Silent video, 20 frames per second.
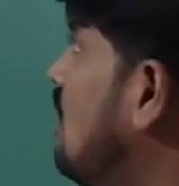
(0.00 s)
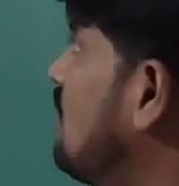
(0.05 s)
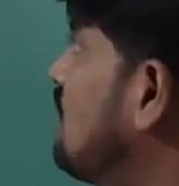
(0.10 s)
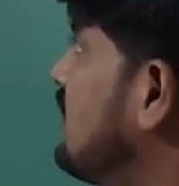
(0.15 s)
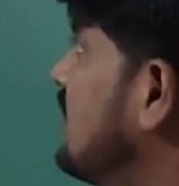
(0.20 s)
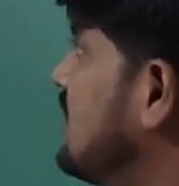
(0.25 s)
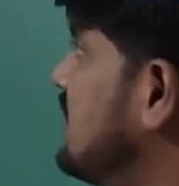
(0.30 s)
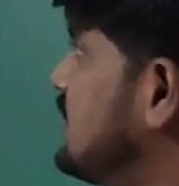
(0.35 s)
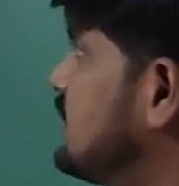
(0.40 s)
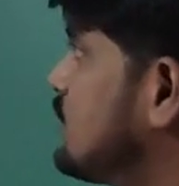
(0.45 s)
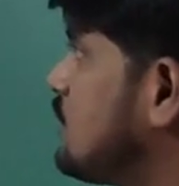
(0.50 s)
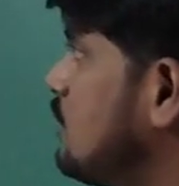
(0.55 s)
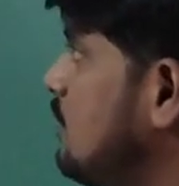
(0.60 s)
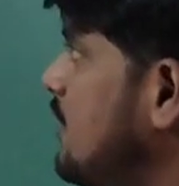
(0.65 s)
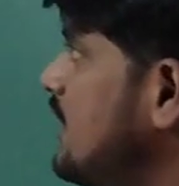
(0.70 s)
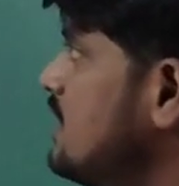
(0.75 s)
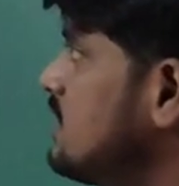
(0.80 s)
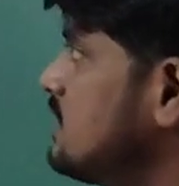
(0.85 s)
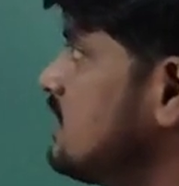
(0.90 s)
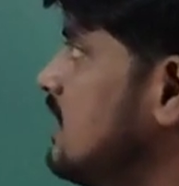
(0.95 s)
of
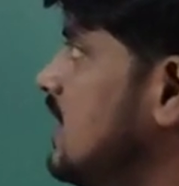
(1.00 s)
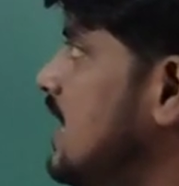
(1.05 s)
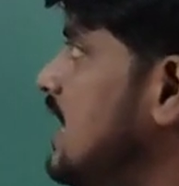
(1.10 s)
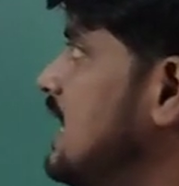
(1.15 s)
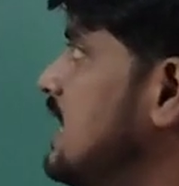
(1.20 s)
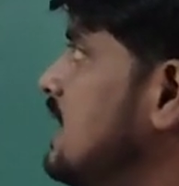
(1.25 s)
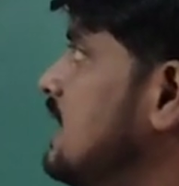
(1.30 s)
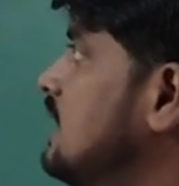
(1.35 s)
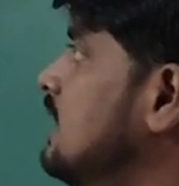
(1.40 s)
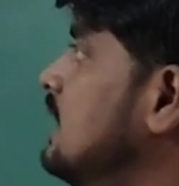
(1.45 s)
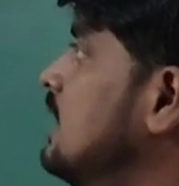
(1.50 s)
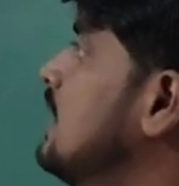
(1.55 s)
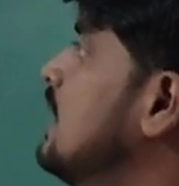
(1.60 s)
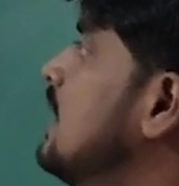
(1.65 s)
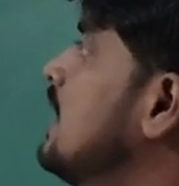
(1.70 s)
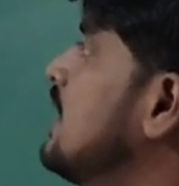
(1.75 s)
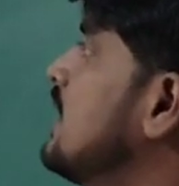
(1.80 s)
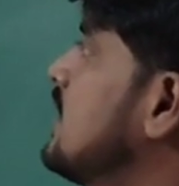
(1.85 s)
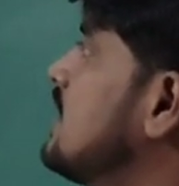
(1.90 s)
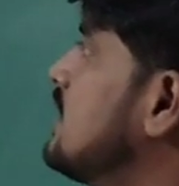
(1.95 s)
instrument and
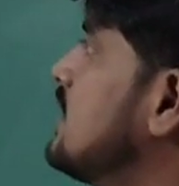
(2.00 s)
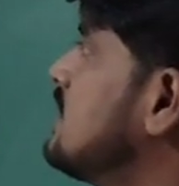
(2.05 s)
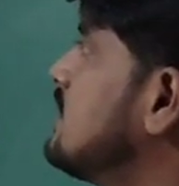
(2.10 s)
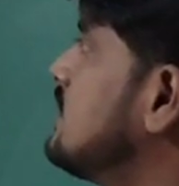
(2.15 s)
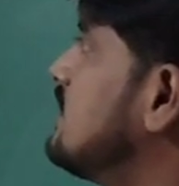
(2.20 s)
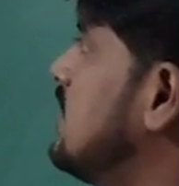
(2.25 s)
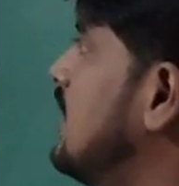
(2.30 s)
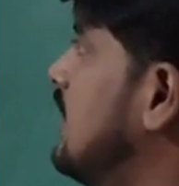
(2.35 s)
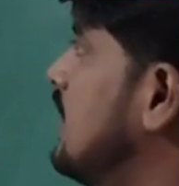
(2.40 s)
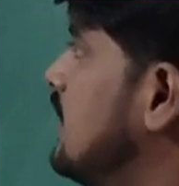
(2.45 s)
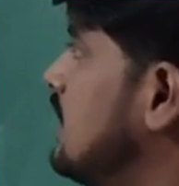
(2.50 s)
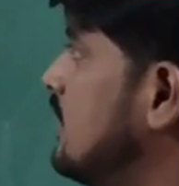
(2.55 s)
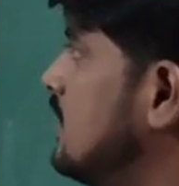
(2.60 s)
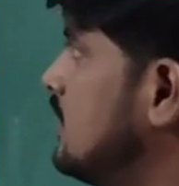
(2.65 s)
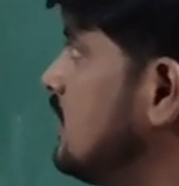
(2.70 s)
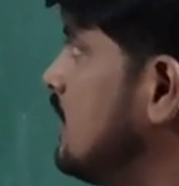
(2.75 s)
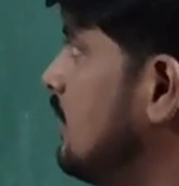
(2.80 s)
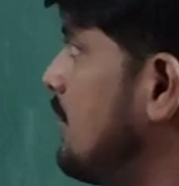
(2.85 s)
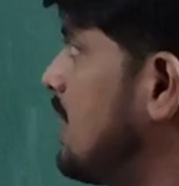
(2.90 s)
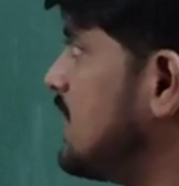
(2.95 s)
errors
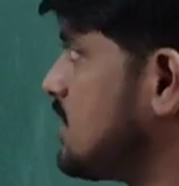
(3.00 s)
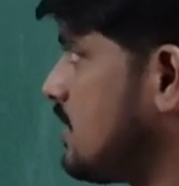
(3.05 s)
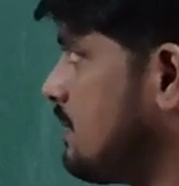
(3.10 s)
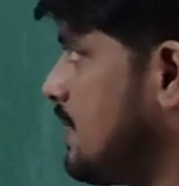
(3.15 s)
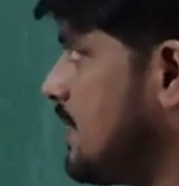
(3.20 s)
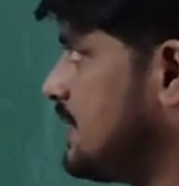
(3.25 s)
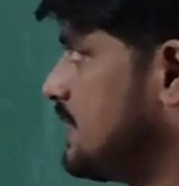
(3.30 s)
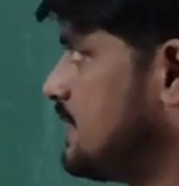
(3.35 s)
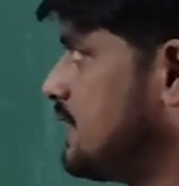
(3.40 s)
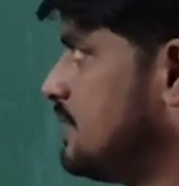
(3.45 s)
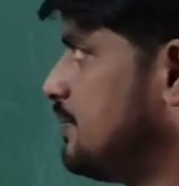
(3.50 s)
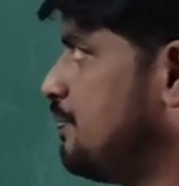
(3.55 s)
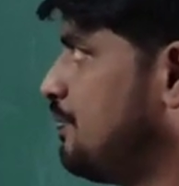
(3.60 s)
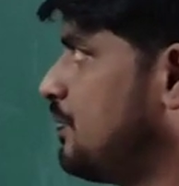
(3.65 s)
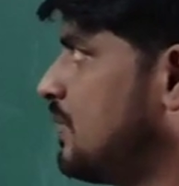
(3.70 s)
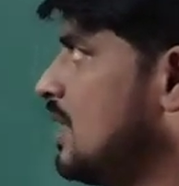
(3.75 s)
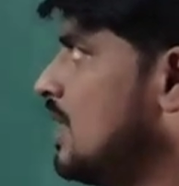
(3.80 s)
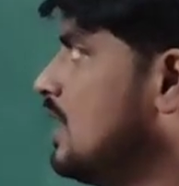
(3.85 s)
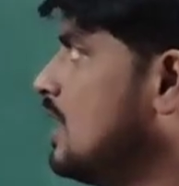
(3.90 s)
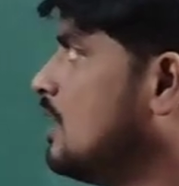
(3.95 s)
in the measurement.
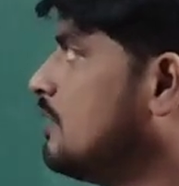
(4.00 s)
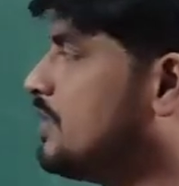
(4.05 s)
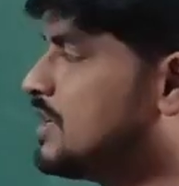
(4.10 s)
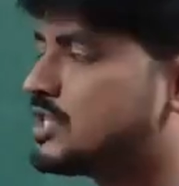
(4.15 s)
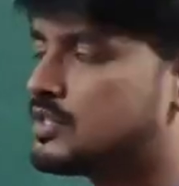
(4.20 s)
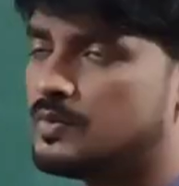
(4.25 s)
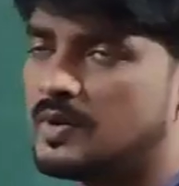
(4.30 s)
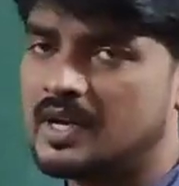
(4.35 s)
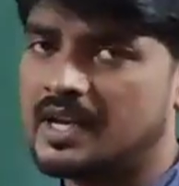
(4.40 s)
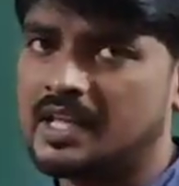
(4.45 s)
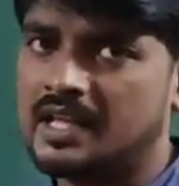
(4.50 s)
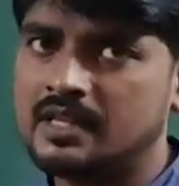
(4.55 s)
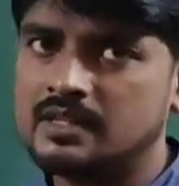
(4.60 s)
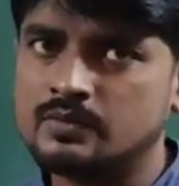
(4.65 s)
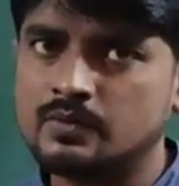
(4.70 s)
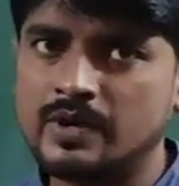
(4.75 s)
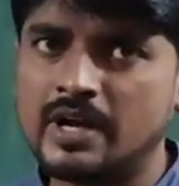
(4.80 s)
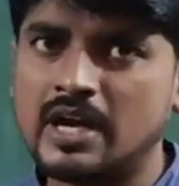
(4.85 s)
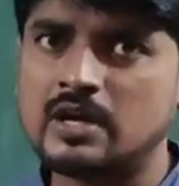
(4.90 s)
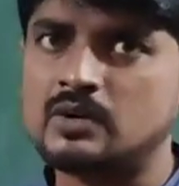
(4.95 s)
First one
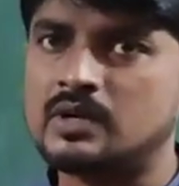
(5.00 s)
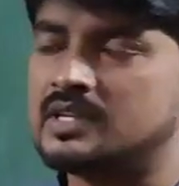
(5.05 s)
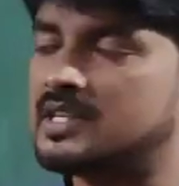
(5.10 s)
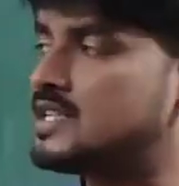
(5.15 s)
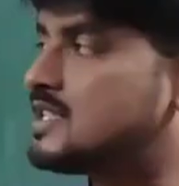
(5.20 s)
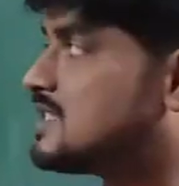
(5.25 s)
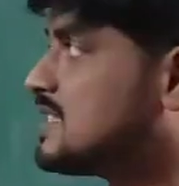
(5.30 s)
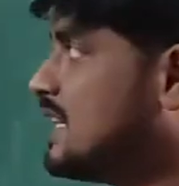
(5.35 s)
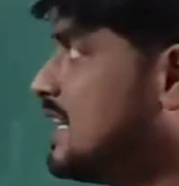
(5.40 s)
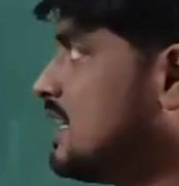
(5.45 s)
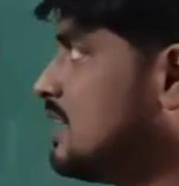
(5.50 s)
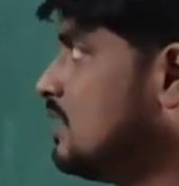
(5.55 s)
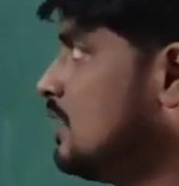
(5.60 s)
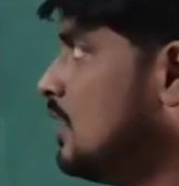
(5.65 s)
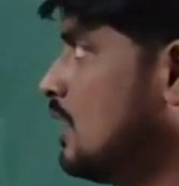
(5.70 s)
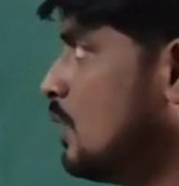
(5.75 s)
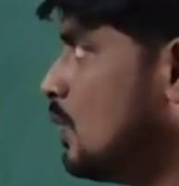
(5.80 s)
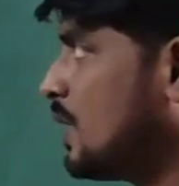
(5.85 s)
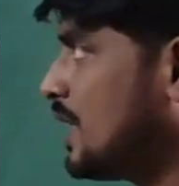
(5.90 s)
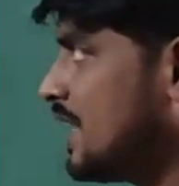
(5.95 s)
is we have to understand
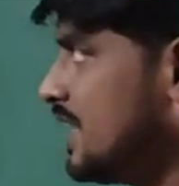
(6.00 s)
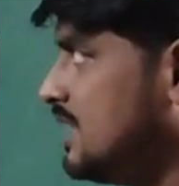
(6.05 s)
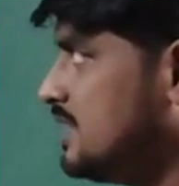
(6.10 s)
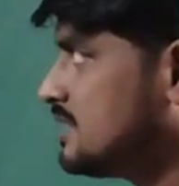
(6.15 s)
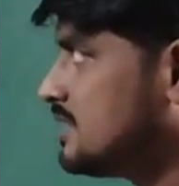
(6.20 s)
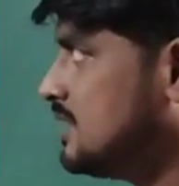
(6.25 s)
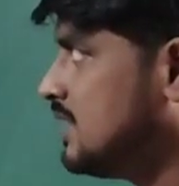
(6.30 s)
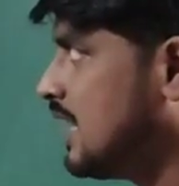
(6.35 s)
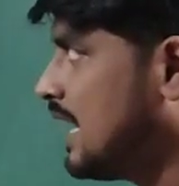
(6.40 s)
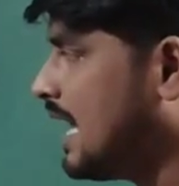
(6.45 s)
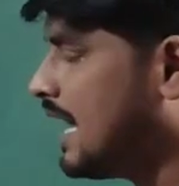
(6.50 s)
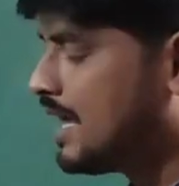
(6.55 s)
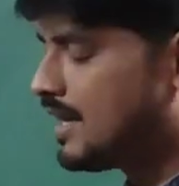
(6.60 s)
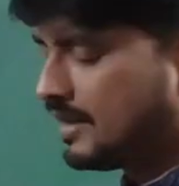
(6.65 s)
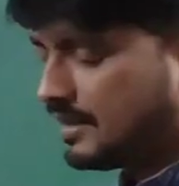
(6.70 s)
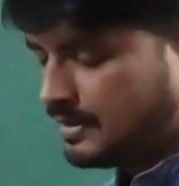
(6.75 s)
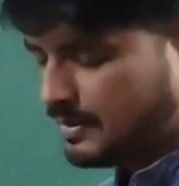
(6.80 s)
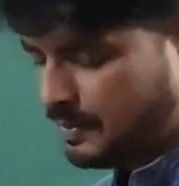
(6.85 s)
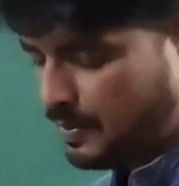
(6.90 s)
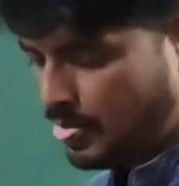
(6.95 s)
what is the
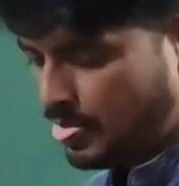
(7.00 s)
error.